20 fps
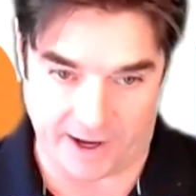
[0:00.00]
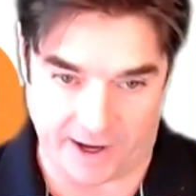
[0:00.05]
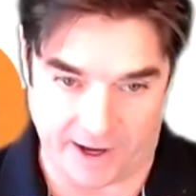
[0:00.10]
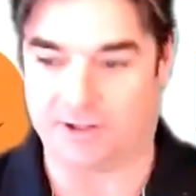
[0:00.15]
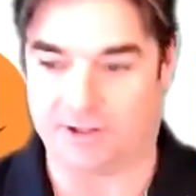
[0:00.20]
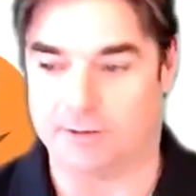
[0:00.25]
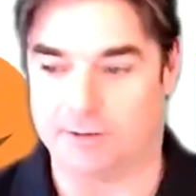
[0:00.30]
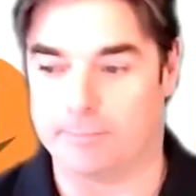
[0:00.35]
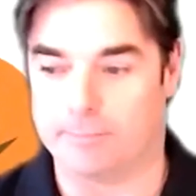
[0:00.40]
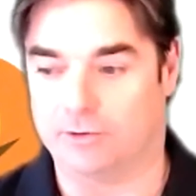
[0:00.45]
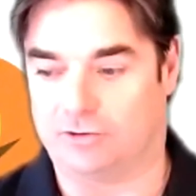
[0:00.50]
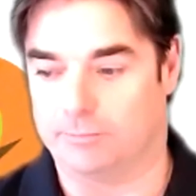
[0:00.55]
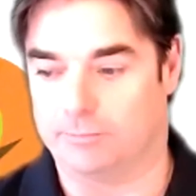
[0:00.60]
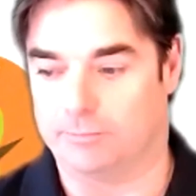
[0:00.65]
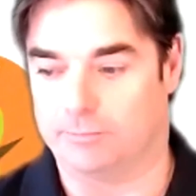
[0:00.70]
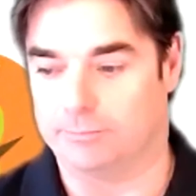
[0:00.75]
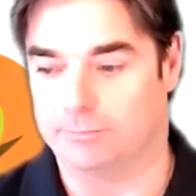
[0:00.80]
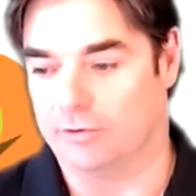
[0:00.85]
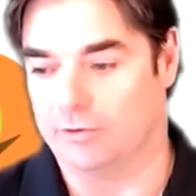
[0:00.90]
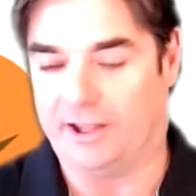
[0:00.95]
I think the most
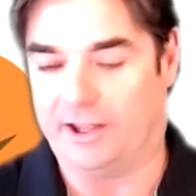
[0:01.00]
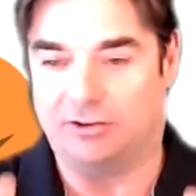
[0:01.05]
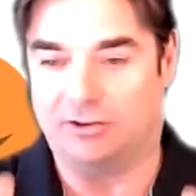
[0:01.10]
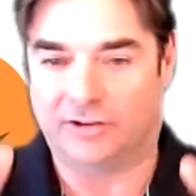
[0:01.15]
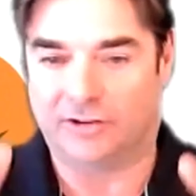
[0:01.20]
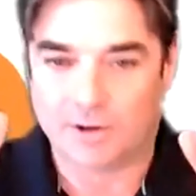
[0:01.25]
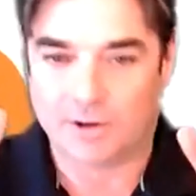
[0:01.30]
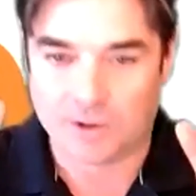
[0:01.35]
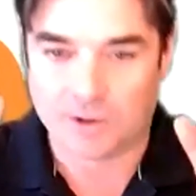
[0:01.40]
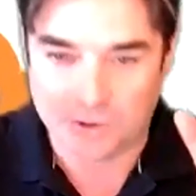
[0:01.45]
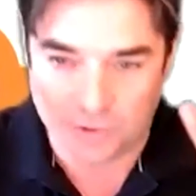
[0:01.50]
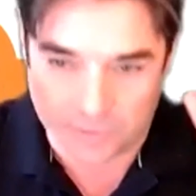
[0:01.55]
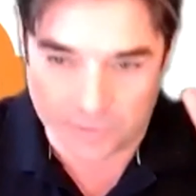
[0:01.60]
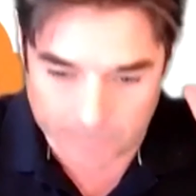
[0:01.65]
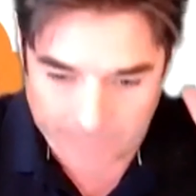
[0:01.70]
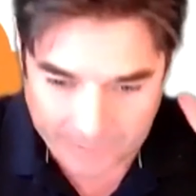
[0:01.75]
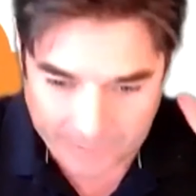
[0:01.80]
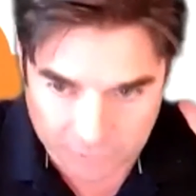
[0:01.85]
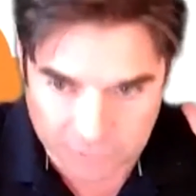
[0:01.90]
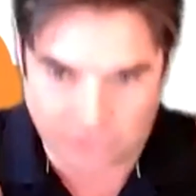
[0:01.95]
important thing is
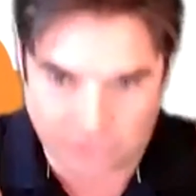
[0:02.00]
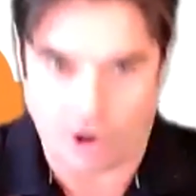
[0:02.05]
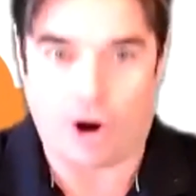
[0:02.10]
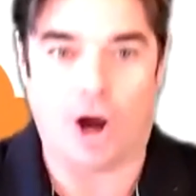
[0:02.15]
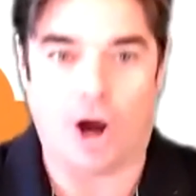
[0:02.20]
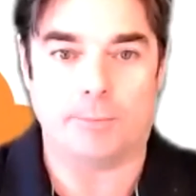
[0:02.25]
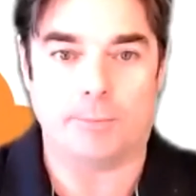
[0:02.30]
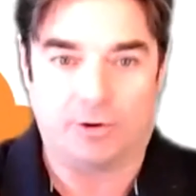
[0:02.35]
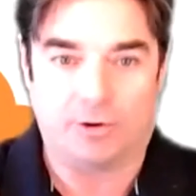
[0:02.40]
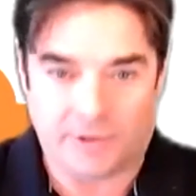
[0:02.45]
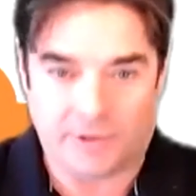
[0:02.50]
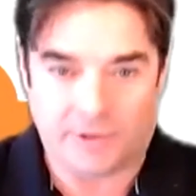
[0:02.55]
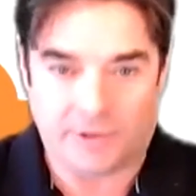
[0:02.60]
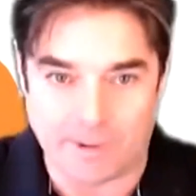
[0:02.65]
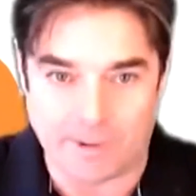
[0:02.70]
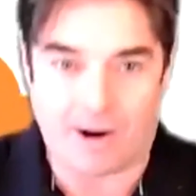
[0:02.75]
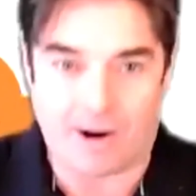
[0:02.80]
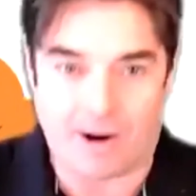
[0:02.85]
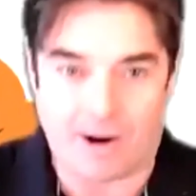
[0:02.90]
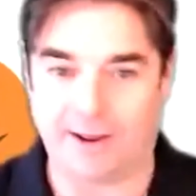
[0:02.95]
the amount of time you're in the
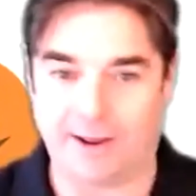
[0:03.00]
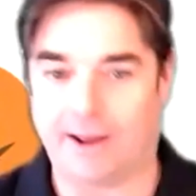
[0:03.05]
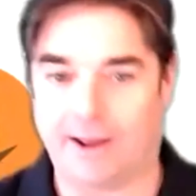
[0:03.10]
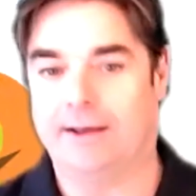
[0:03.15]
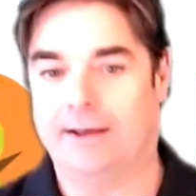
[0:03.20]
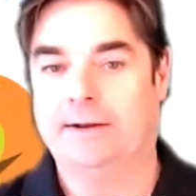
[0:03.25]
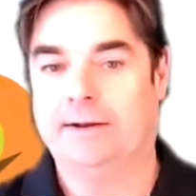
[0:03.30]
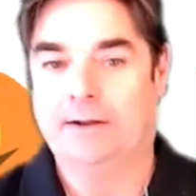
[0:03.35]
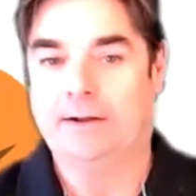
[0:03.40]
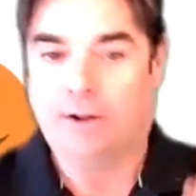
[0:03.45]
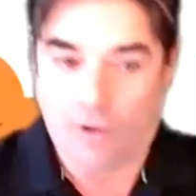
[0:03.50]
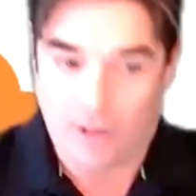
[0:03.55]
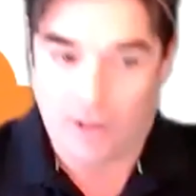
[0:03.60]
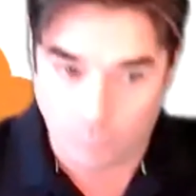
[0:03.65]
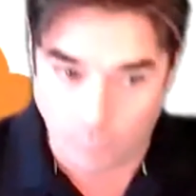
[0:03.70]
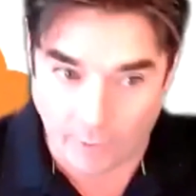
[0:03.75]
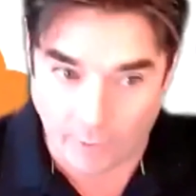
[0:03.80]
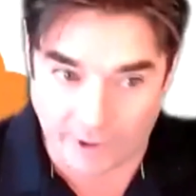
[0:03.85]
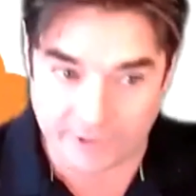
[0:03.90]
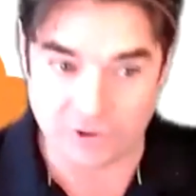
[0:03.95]
market,
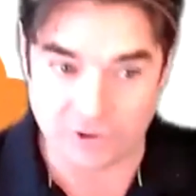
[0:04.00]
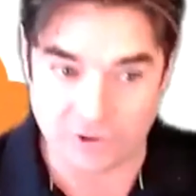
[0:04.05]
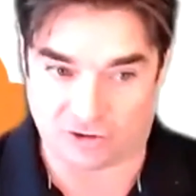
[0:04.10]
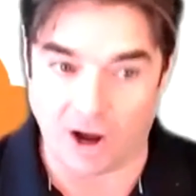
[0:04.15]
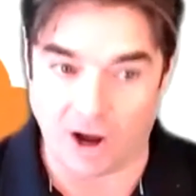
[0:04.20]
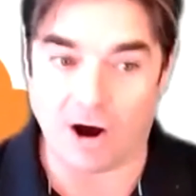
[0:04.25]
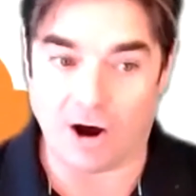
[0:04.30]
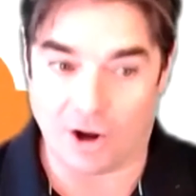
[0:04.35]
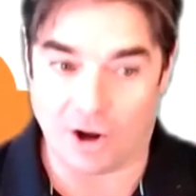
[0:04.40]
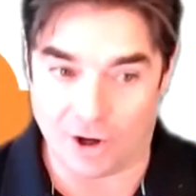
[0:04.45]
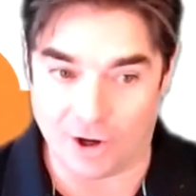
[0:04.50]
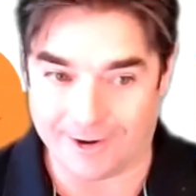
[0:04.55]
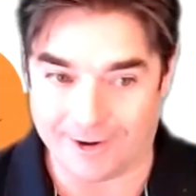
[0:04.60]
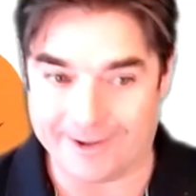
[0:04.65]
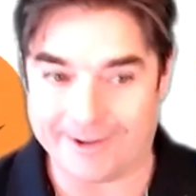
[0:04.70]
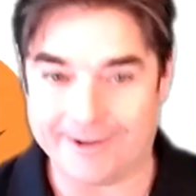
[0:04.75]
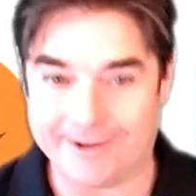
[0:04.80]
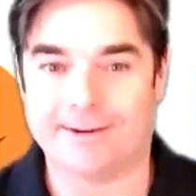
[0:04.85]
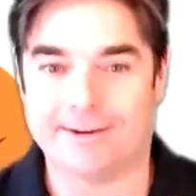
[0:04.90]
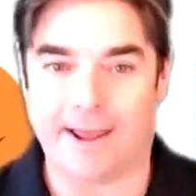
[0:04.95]
when you start
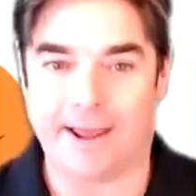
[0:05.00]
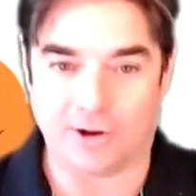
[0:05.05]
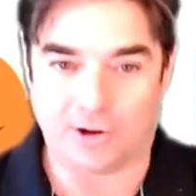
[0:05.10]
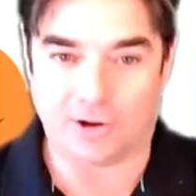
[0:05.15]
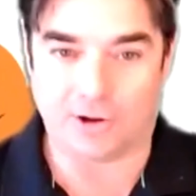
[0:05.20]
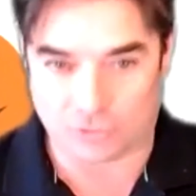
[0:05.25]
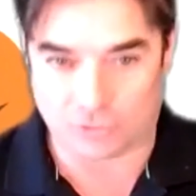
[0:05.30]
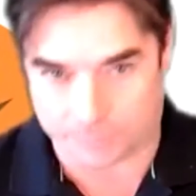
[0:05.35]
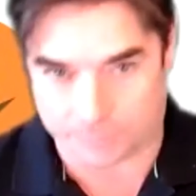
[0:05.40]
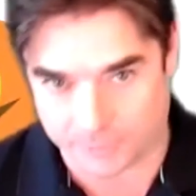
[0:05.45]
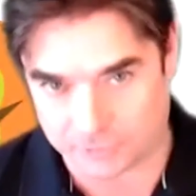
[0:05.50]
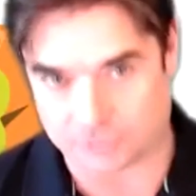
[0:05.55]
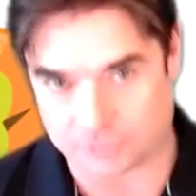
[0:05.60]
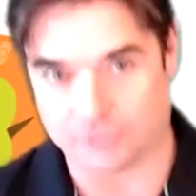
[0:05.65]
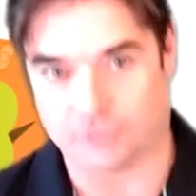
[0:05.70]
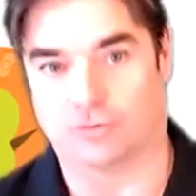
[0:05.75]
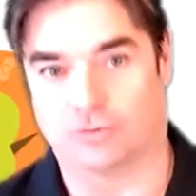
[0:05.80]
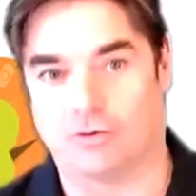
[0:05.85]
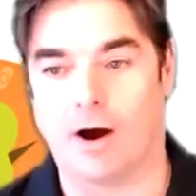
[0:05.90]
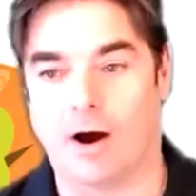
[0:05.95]
early, get your
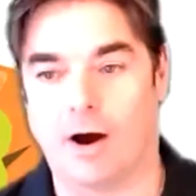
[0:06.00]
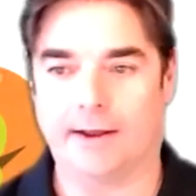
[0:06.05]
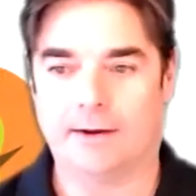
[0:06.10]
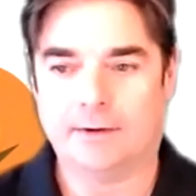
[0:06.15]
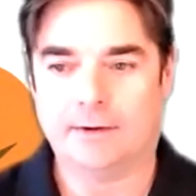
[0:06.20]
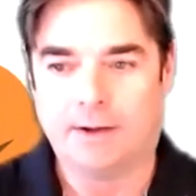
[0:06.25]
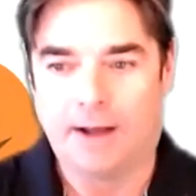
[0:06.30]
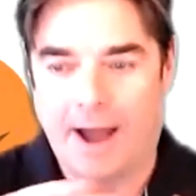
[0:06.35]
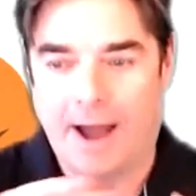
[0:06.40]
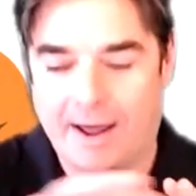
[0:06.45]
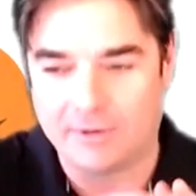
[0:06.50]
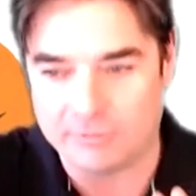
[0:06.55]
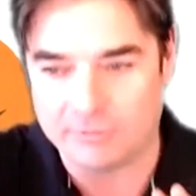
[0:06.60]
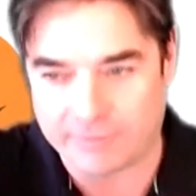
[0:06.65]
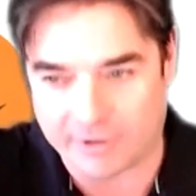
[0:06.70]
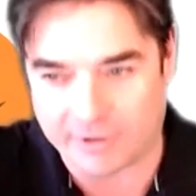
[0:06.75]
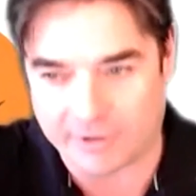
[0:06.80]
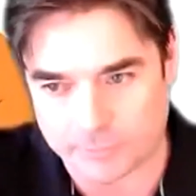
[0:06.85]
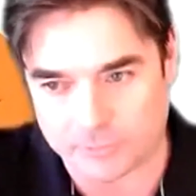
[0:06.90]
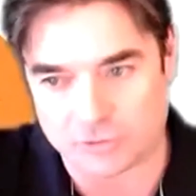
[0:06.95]
contributions right, and
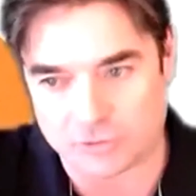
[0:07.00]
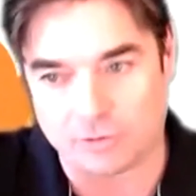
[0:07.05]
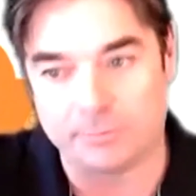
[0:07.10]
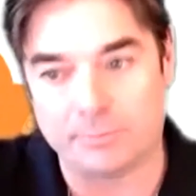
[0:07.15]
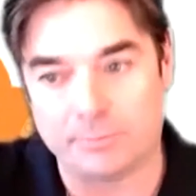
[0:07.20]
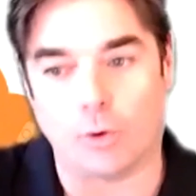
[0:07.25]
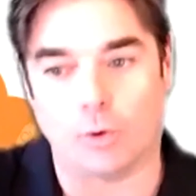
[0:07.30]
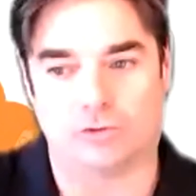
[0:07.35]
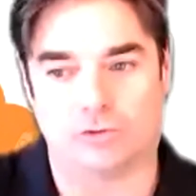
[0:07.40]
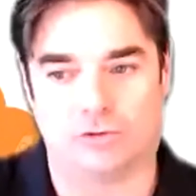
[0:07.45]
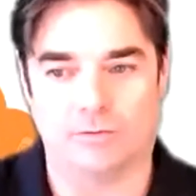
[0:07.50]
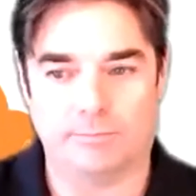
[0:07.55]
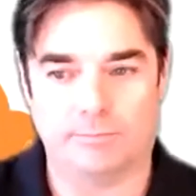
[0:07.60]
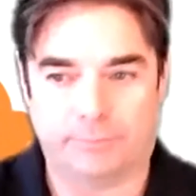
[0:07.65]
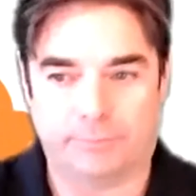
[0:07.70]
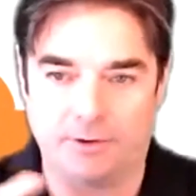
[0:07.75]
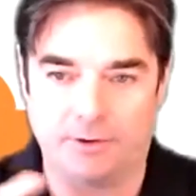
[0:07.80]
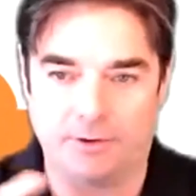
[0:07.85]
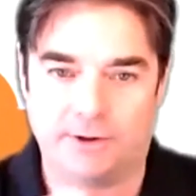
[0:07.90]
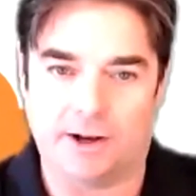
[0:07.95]
investments are important.
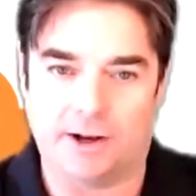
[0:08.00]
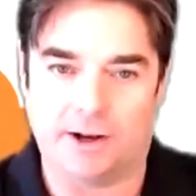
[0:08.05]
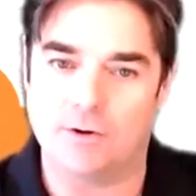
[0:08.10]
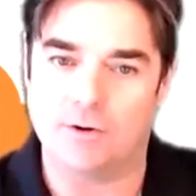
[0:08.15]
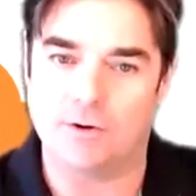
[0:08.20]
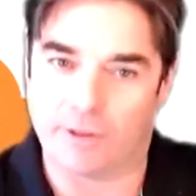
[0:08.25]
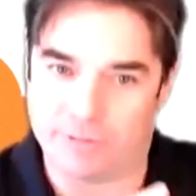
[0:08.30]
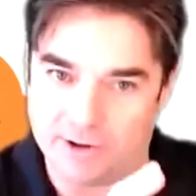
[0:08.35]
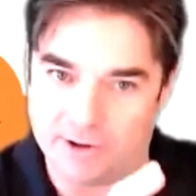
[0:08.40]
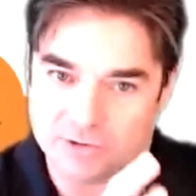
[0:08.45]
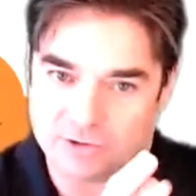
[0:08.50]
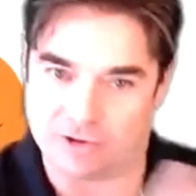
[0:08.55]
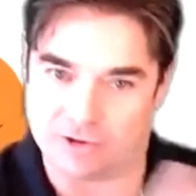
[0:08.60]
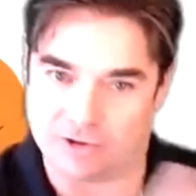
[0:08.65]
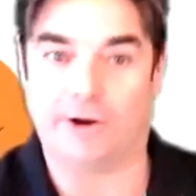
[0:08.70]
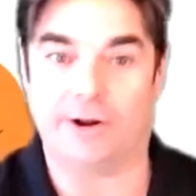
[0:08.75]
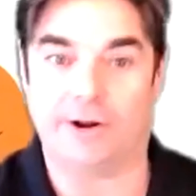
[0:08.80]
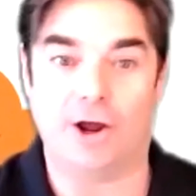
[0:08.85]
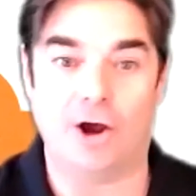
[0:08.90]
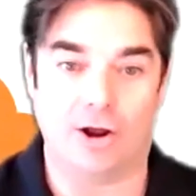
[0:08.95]
But, you know, I think
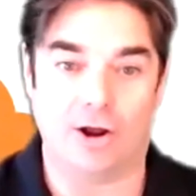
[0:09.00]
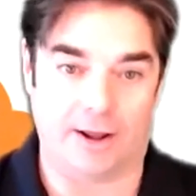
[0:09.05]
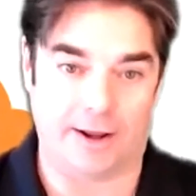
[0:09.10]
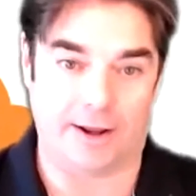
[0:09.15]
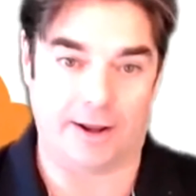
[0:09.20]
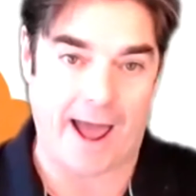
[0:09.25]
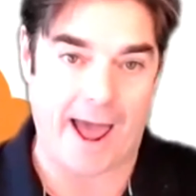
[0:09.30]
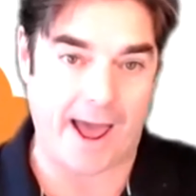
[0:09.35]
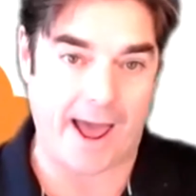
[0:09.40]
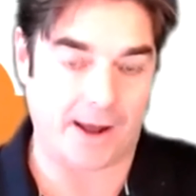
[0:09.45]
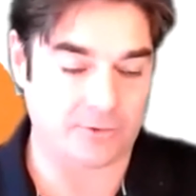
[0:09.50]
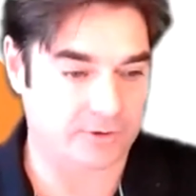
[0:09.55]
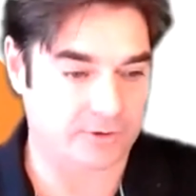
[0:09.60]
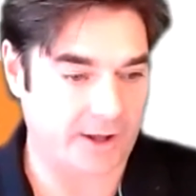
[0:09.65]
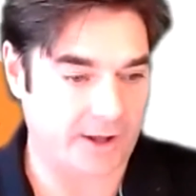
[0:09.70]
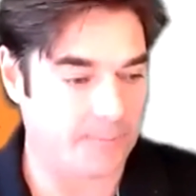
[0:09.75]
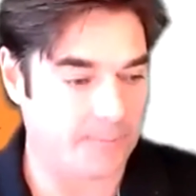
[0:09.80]
starting early and